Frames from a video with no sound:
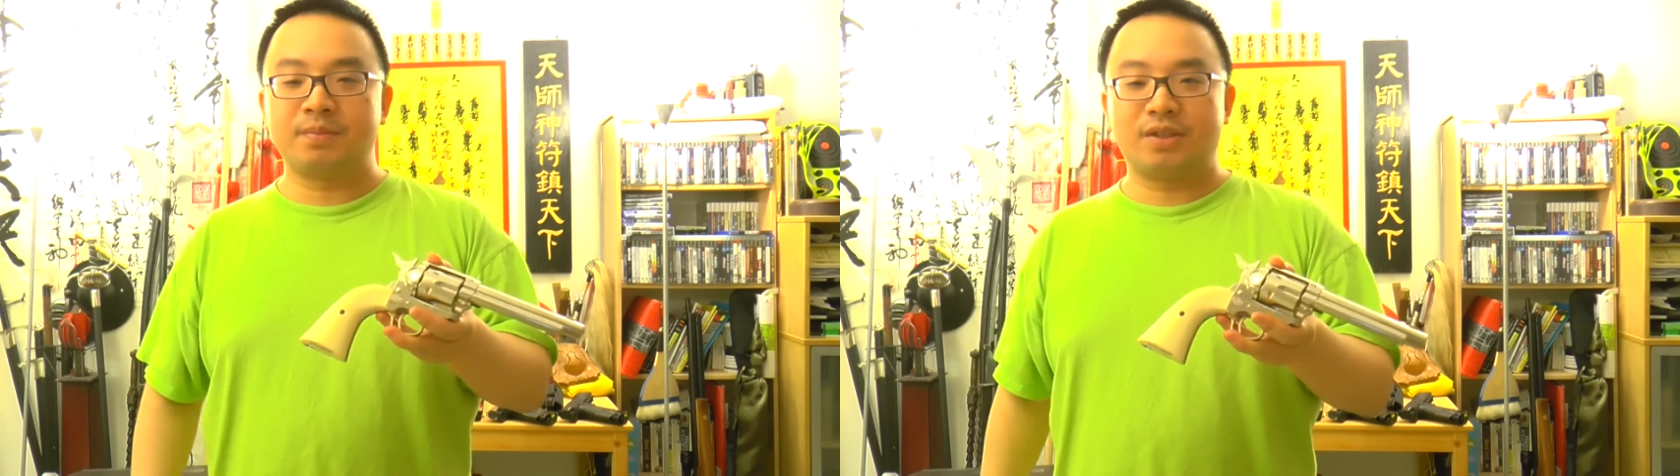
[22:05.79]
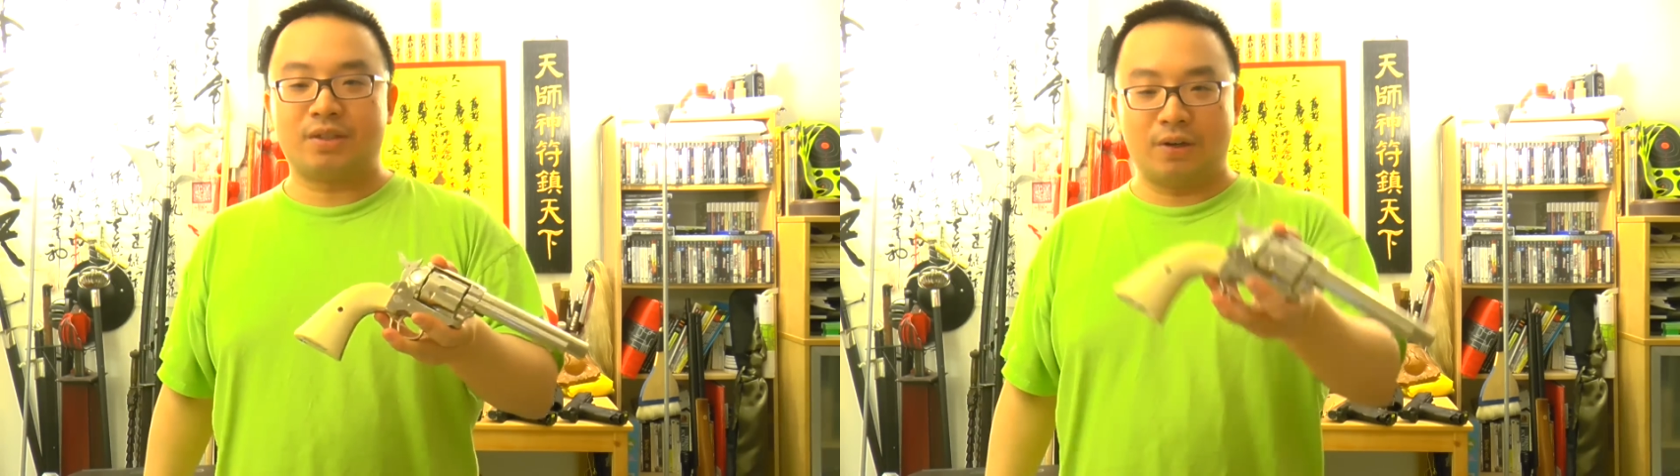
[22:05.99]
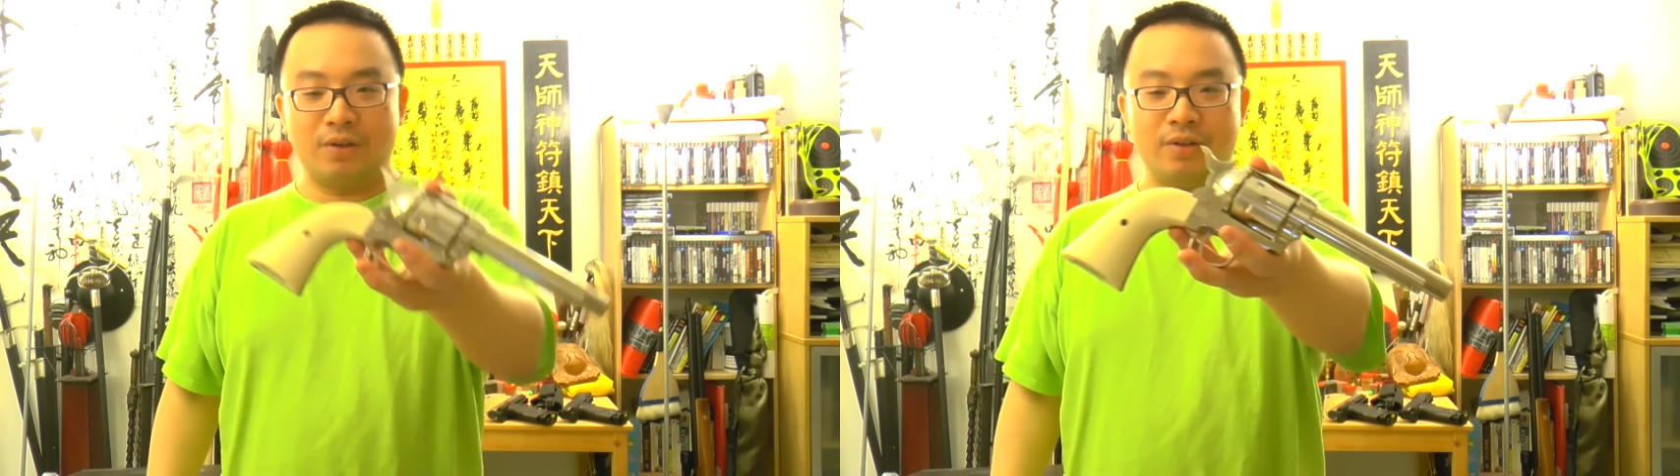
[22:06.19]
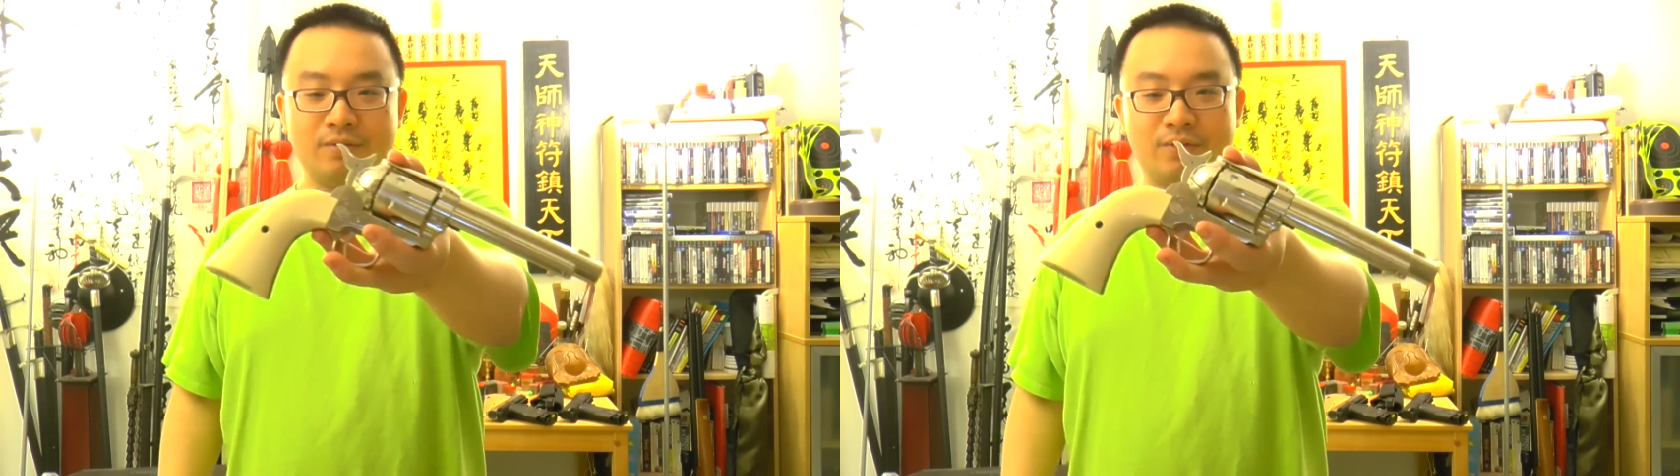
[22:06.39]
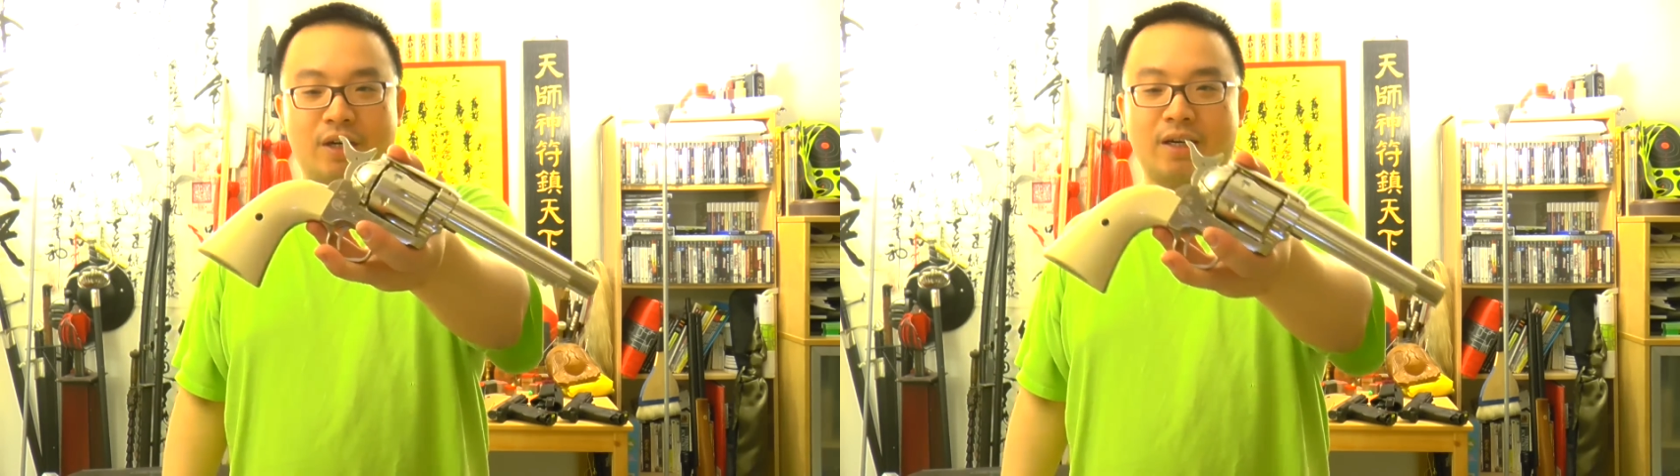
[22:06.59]
So
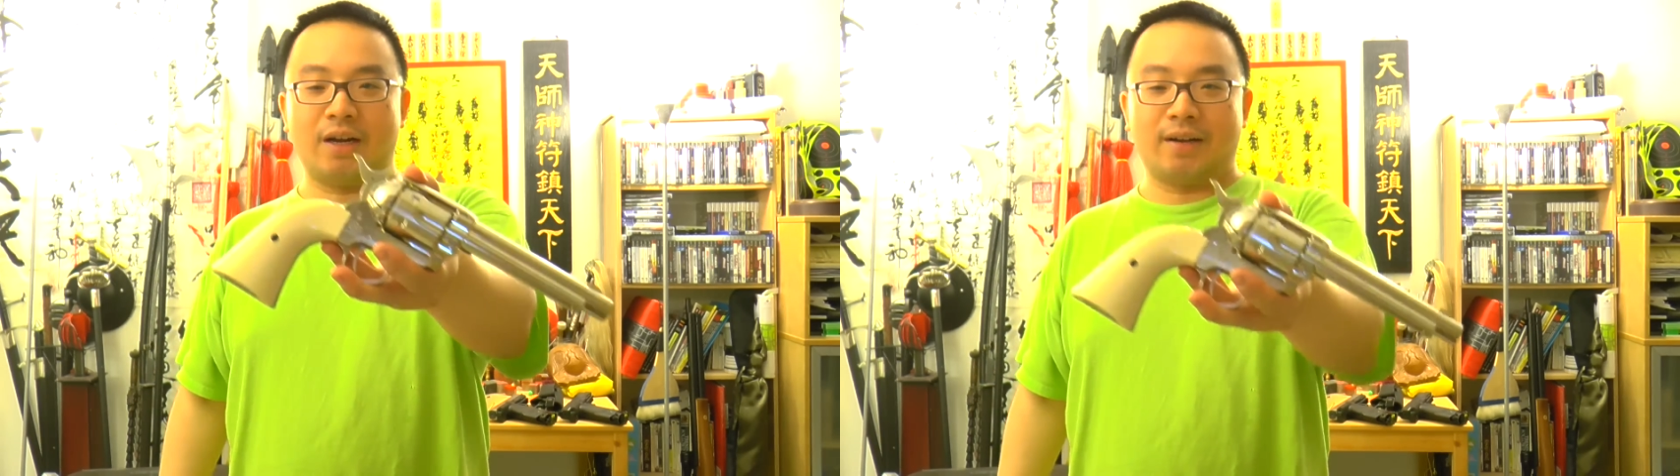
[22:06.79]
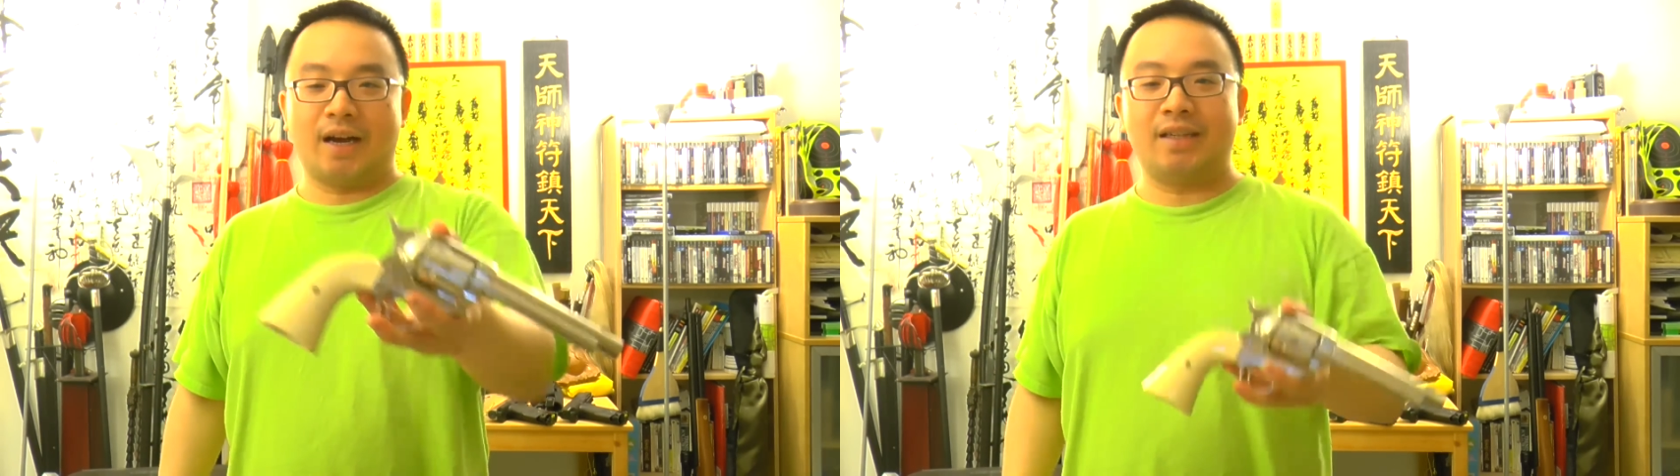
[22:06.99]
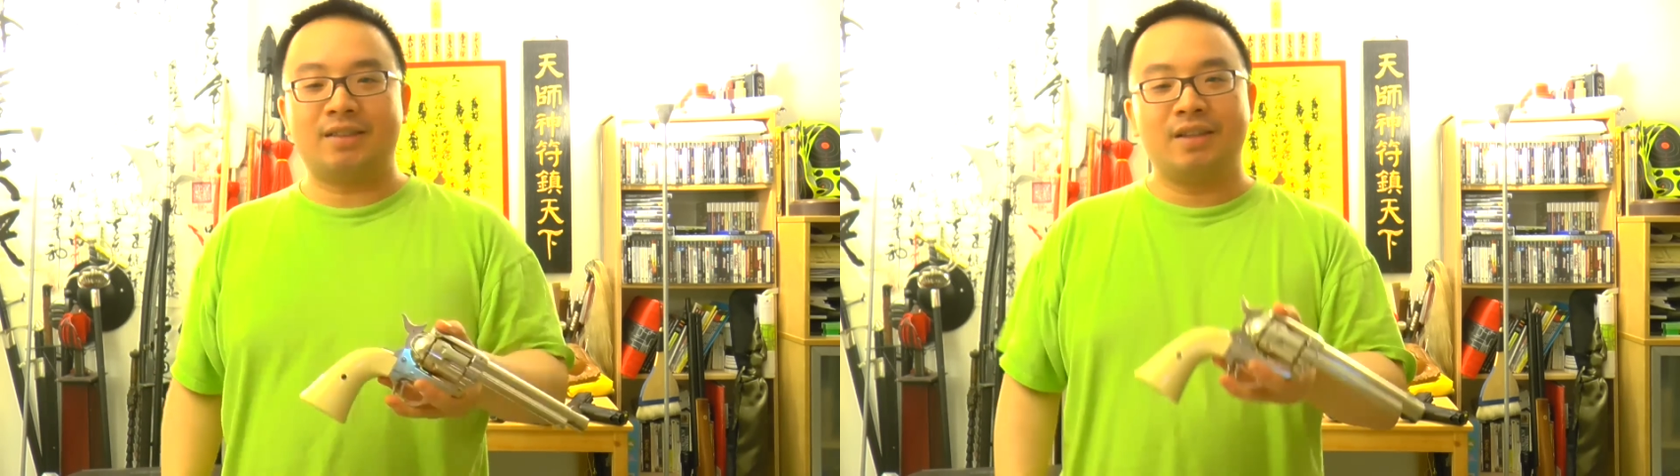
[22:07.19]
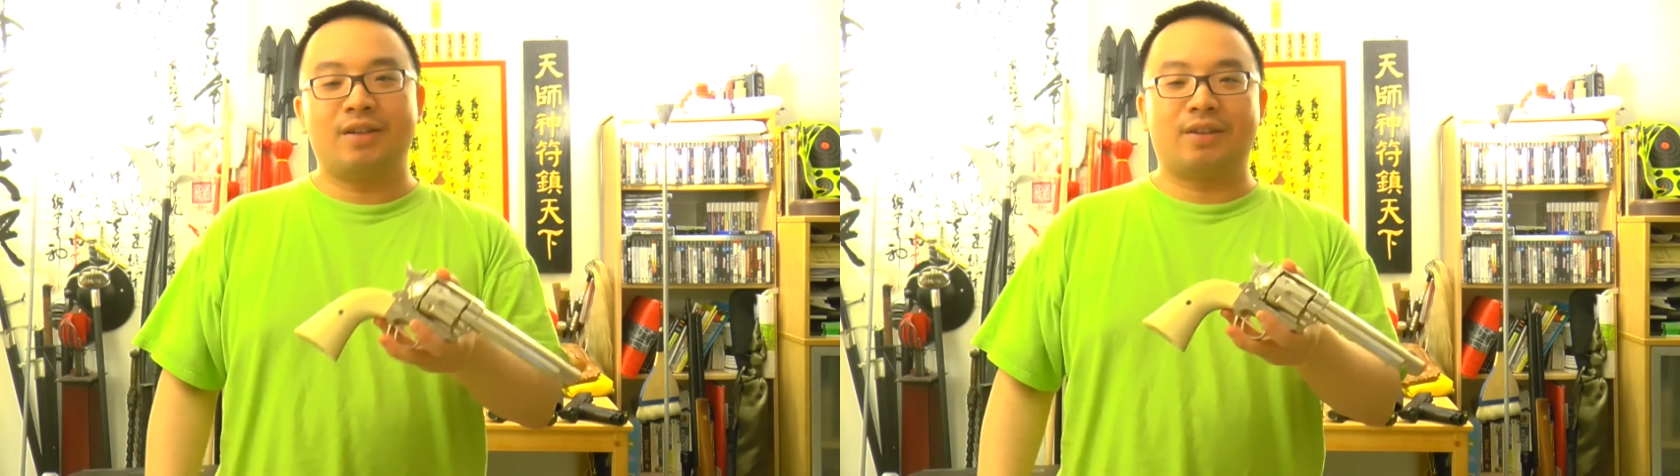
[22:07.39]
check it out, guys.